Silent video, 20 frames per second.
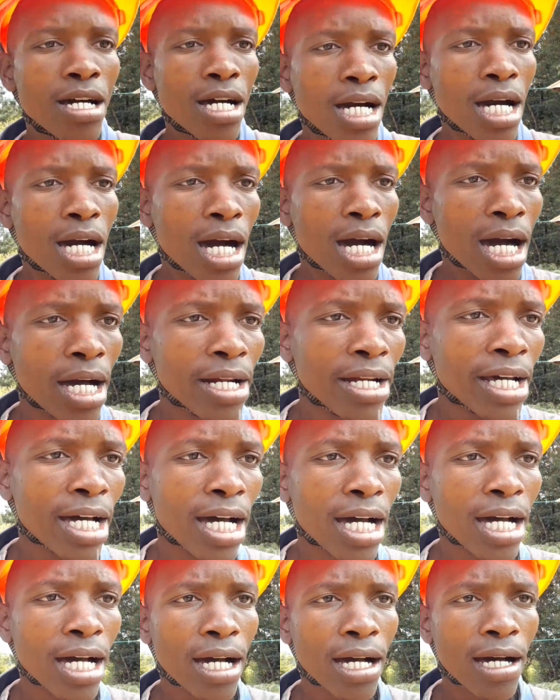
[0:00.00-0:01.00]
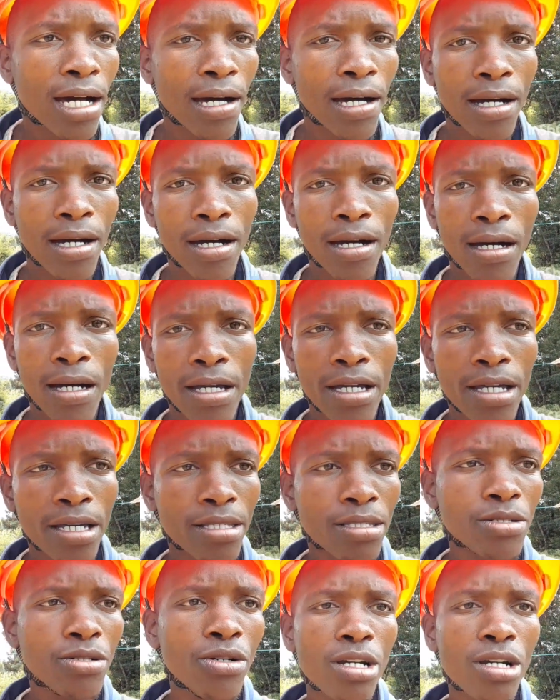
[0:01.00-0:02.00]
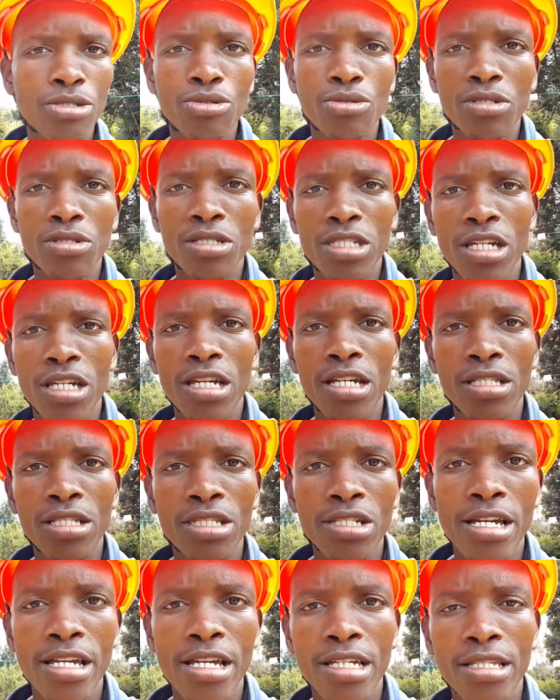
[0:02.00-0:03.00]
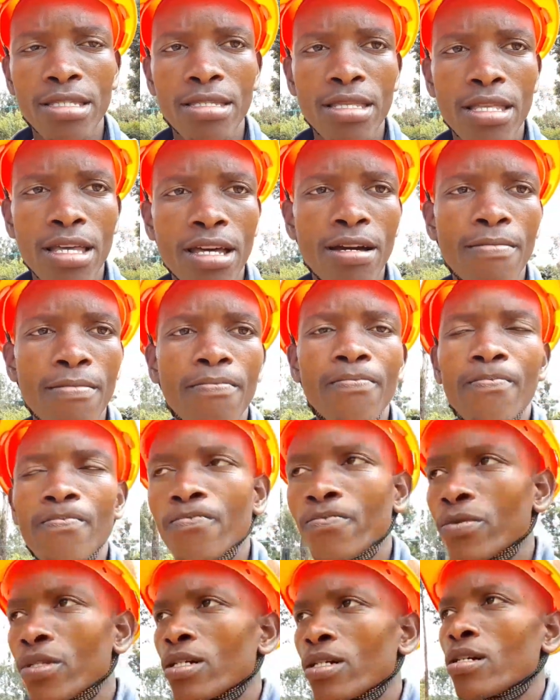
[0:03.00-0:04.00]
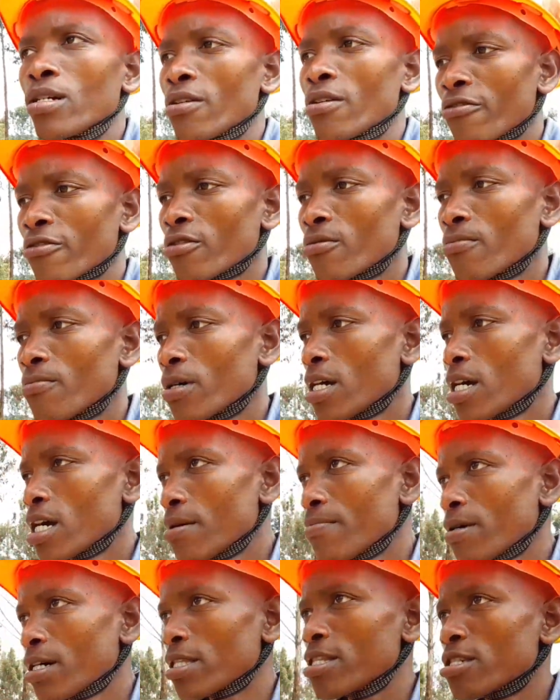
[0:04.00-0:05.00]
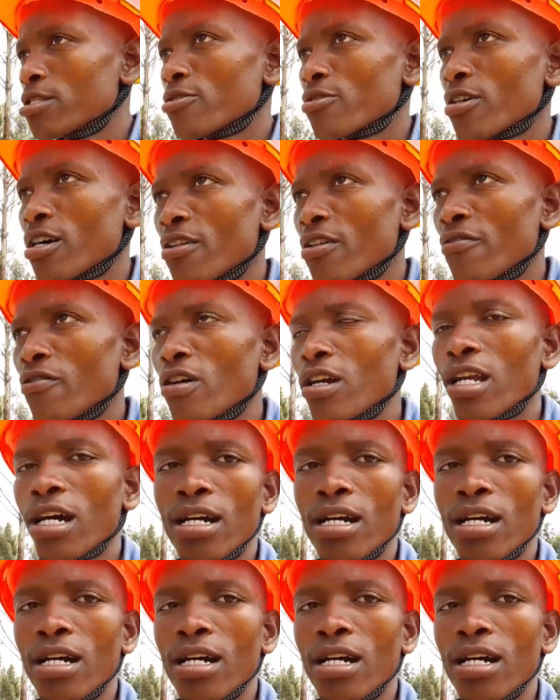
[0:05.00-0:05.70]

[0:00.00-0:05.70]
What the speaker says: And he's going to change his name from Emma the Traveler